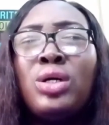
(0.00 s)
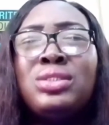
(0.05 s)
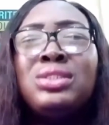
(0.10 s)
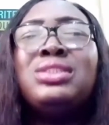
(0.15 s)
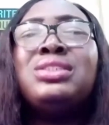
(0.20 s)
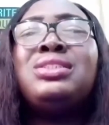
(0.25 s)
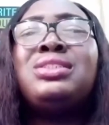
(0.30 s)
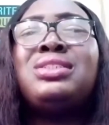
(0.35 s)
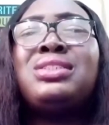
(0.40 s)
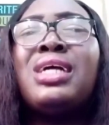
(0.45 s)

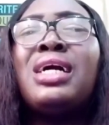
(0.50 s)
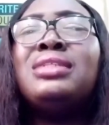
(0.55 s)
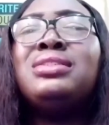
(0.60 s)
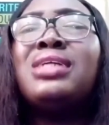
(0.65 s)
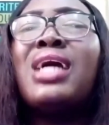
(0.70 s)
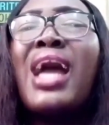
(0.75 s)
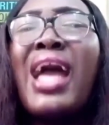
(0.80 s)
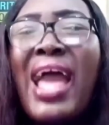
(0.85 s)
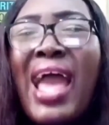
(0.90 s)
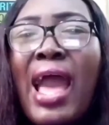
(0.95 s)
understand
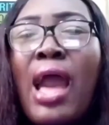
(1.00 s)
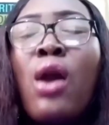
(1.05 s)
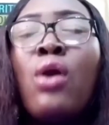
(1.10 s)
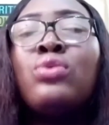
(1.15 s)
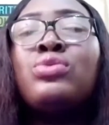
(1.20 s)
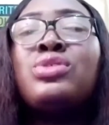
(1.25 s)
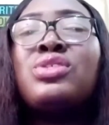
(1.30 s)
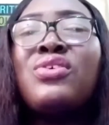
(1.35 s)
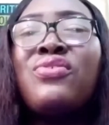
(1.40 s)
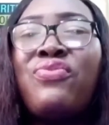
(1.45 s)

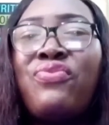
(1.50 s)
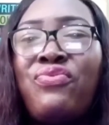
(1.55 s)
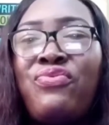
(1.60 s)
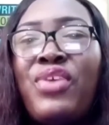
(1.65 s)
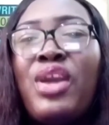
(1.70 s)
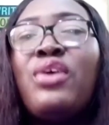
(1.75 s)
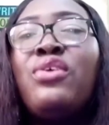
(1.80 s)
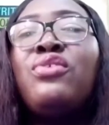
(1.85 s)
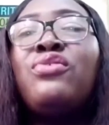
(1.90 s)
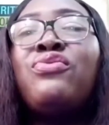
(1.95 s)
how to
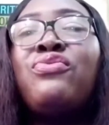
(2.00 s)
fail